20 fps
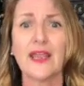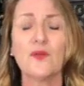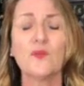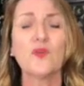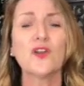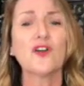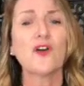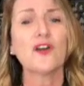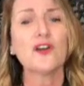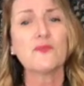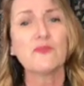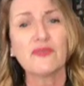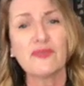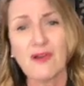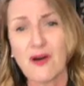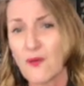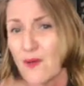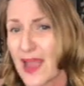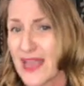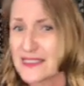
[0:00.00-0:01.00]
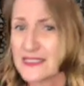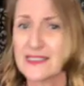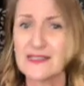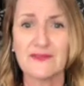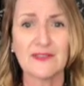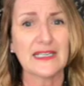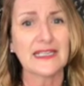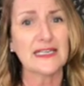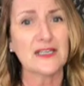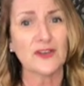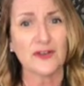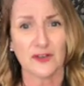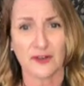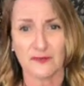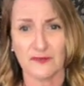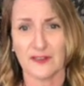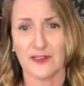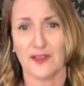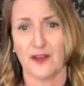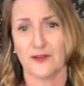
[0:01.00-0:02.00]
We've got to proactively look
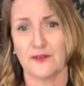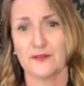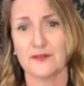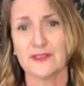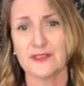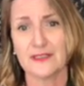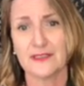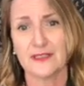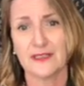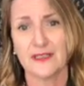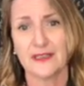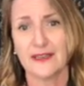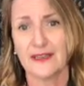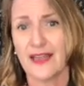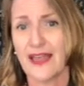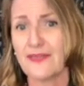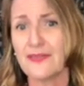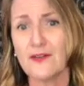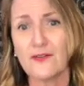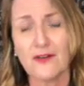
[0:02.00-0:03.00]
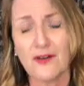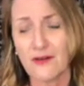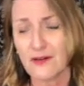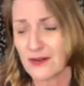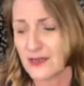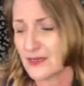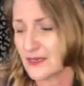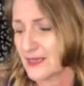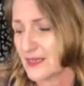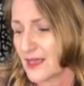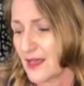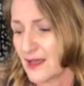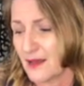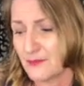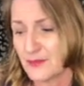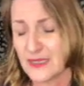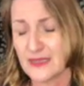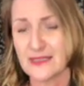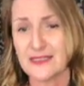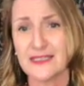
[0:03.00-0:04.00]
for those, and they're not going to come
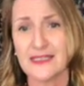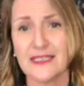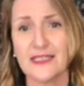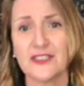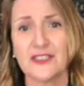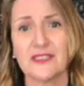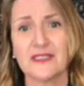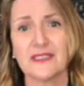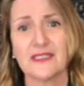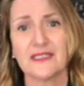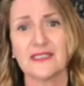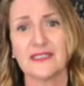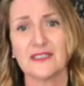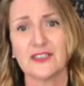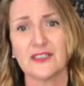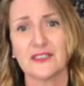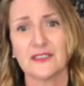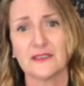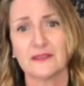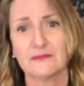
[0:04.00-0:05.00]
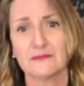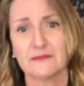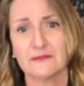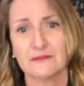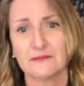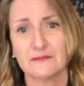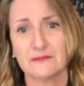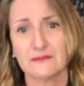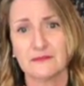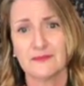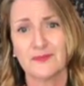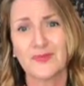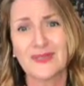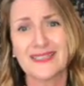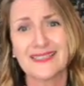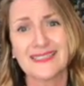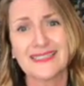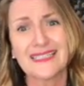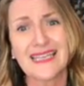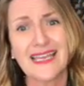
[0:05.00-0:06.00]
in the teacher's edition with the
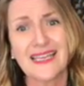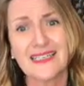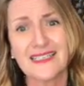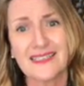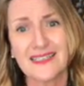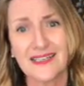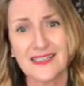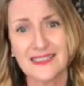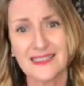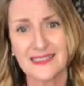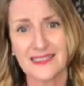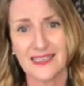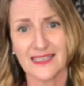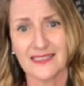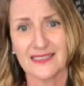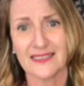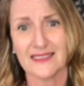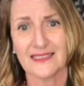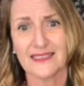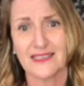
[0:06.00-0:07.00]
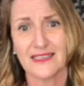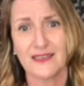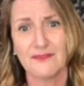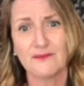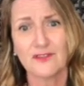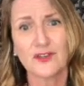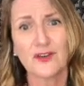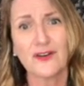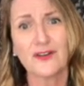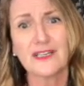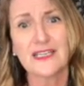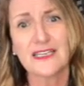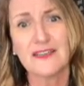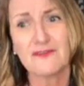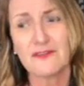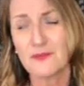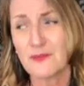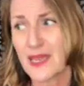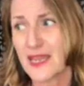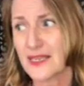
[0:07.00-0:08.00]
standardized test. If you've got to give
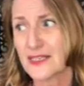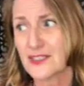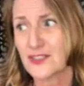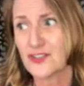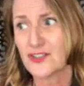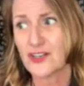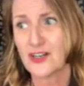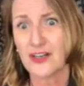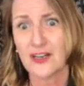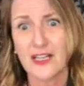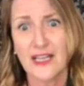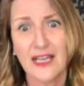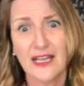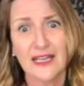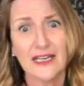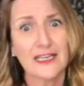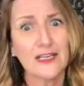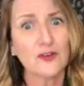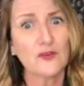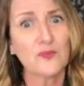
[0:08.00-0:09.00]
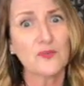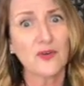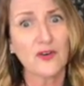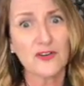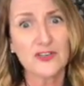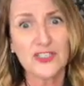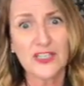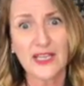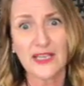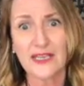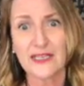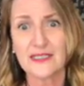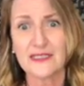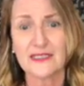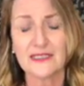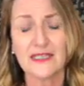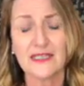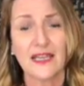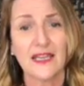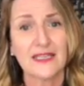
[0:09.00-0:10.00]
them extra little projects
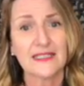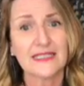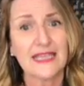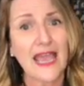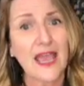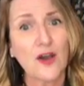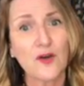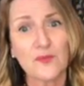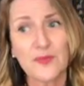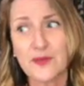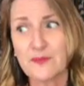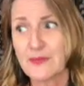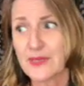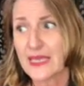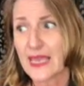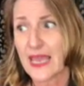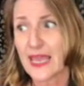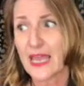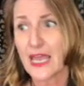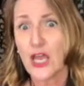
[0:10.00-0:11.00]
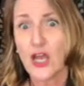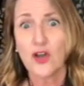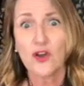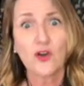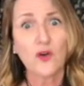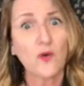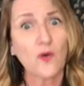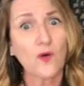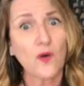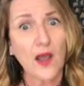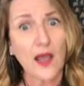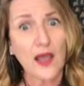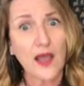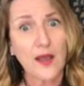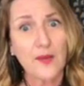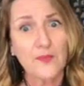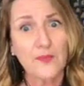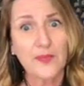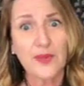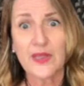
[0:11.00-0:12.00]
to help them get caught
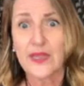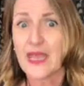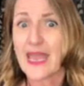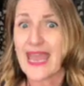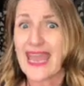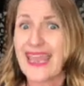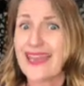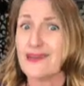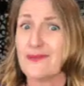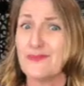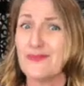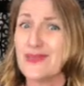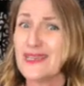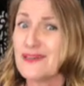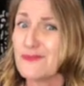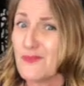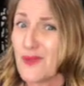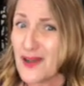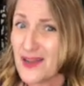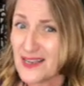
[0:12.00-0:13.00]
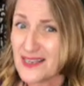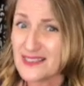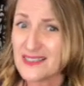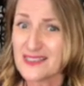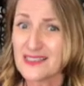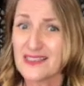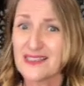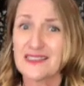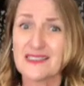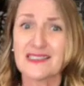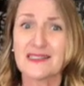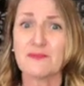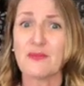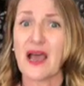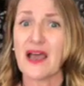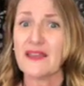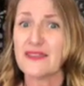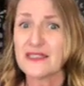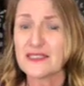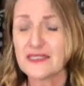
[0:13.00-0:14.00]
up and minimize some
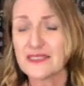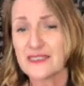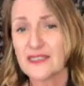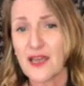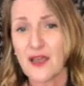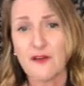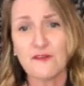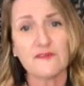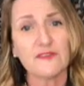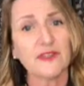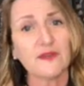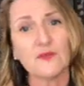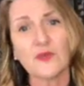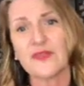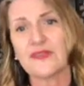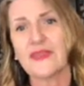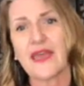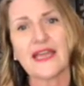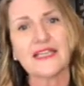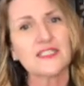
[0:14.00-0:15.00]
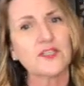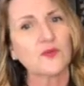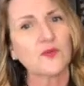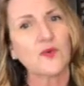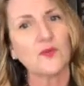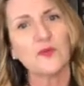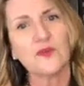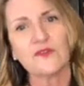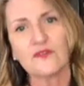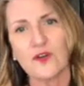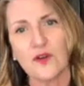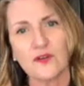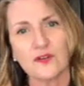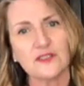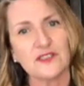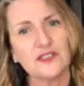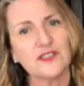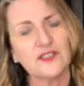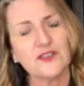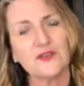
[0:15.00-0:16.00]
other stuff, then that's what we've got
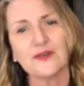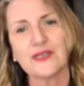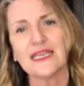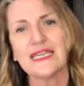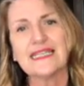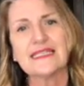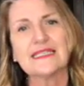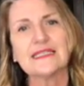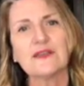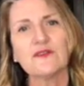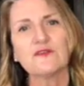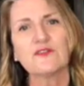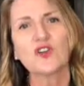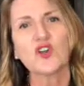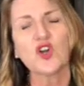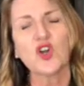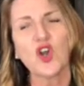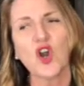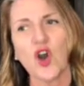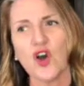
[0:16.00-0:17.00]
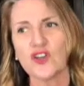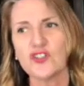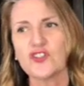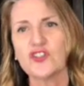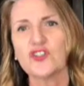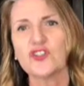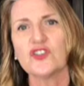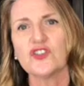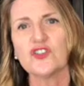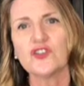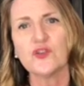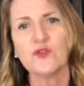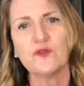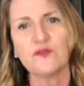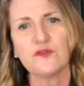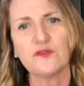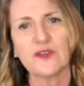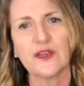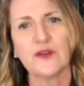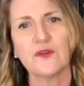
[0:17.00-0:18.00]
to do. Kids have got to
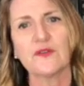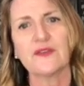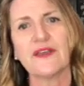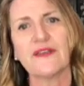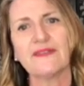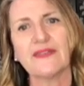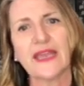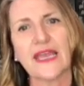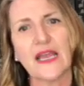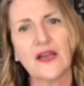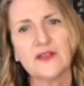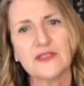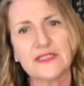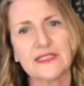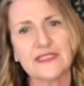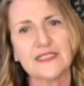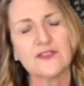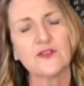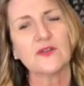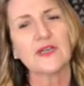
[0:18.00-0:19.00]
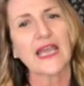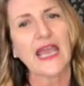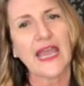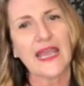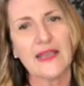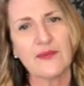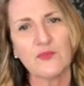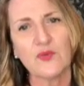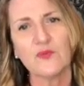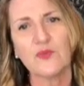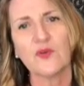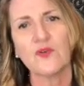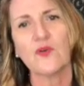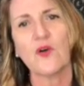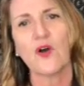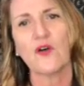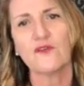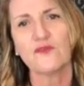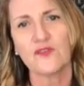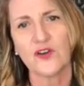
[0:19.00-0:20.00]
feel that they are still capable
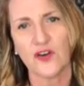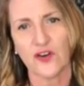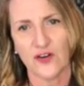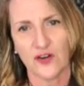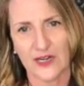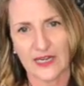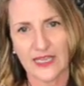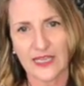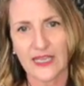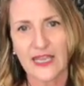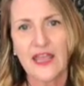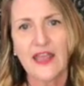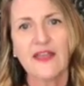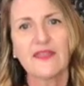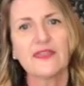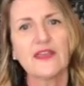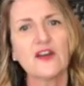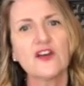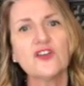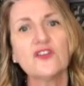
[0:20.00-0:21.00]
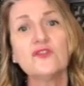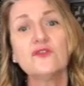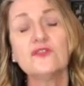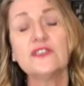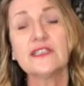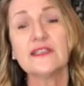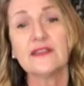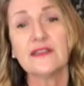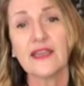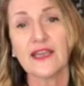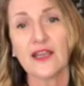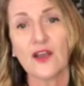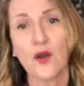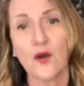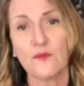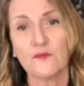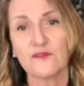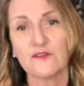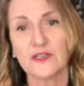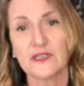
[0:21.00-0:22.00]
of learning. They're losing their
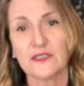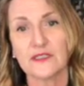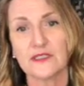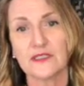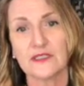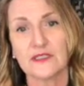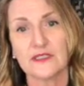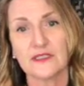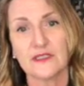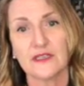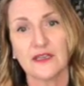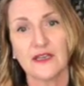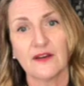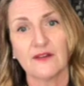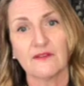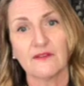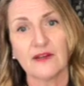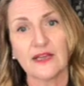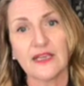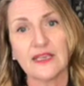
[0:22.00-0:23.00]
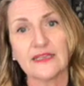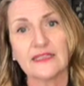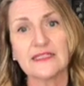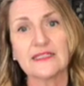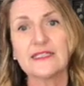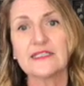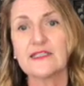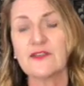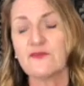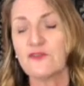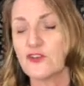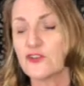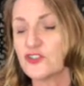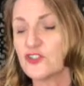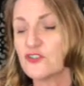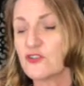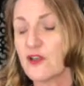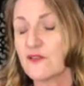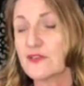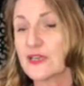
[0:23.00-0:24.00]
confidence, right? This is the first
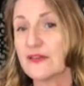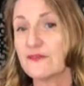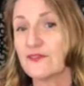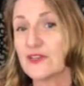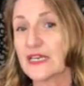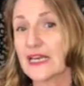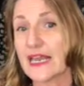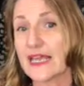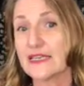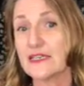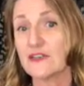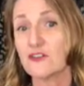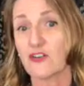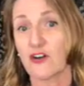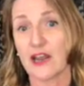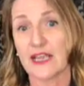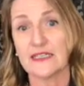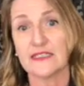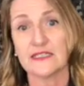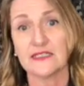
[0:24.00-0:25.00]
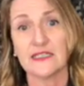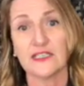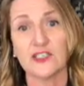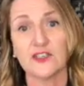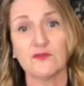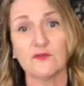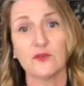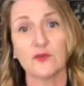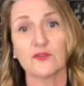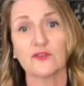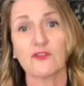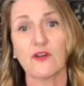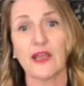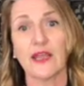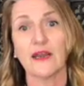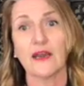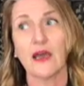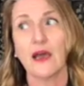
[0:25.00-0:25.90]
year I've given letter grades teaching fourth grade.